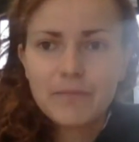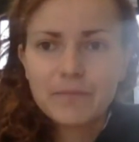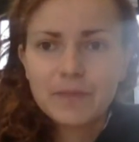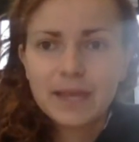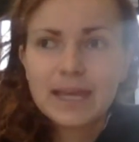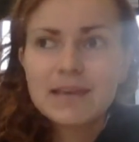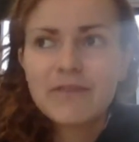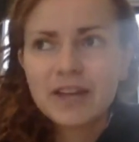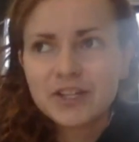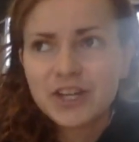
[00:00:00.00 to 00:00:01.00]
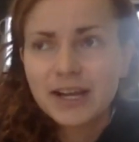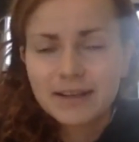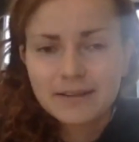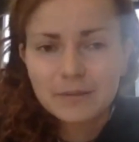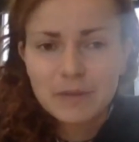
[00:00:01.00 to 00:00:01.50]
like
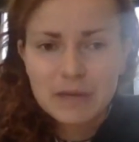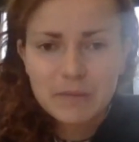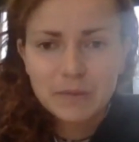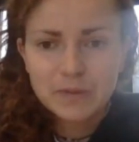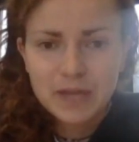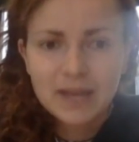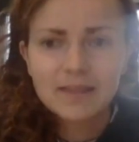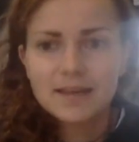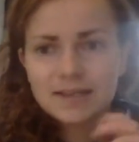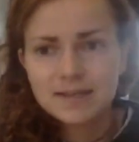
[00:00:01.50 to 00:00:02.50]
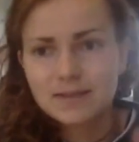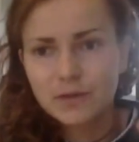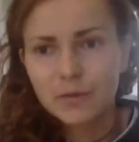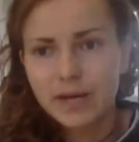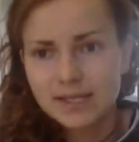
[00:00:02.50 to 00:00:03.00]
evangelical people saying this is
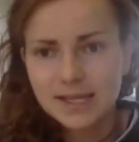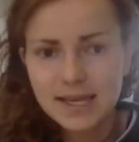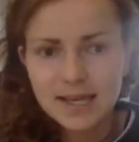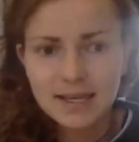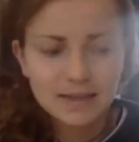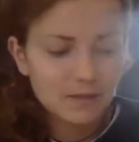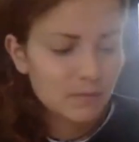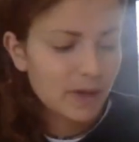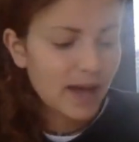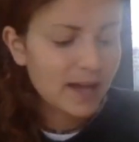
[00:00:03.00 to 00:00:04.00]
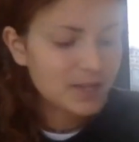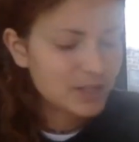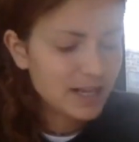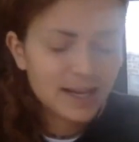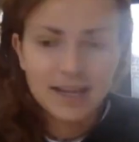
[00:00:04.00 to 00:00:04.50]
the way to eat, but
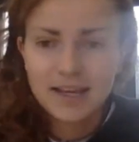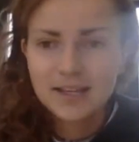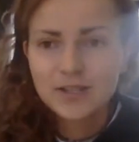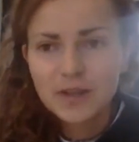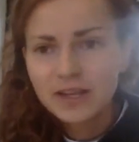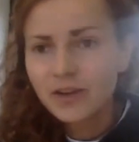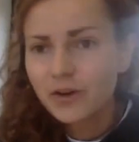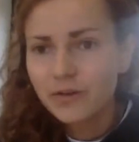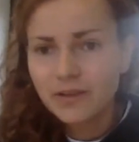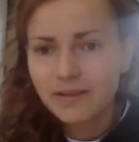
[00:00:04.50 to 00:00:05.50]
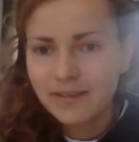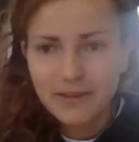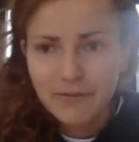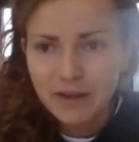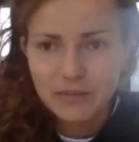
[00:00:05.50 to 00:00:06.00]
actually, do they know the
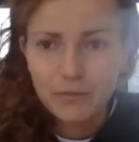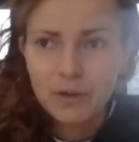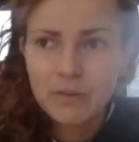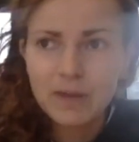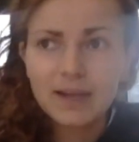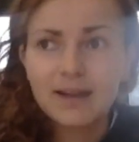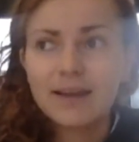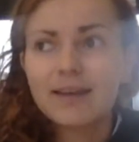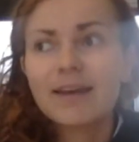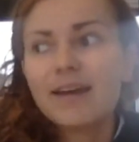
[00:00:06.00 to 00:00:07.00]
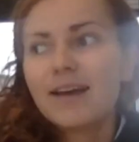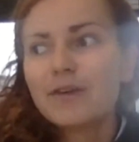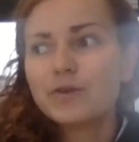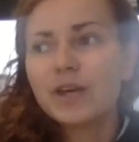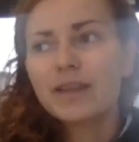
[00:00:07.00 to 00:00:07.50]
effects on women? Like
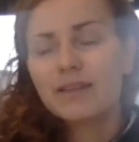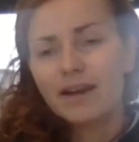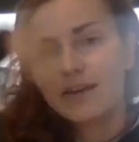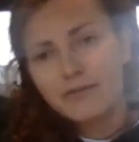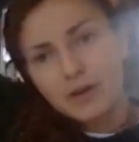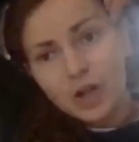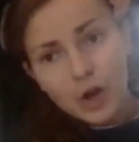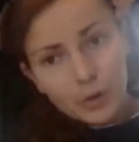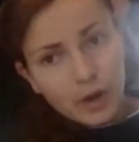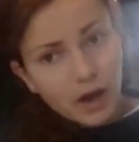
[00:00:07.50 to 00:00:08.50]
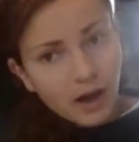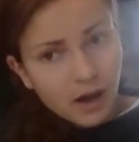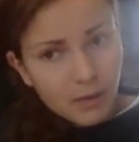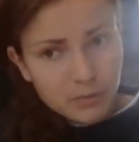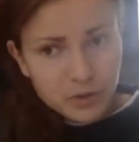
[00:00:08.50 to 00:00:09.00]
you take the kind of low
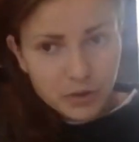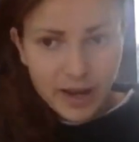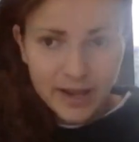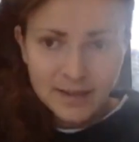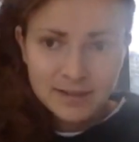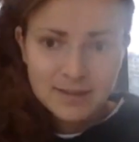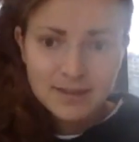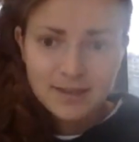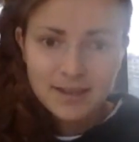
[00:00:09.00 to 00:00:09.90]
carb trend,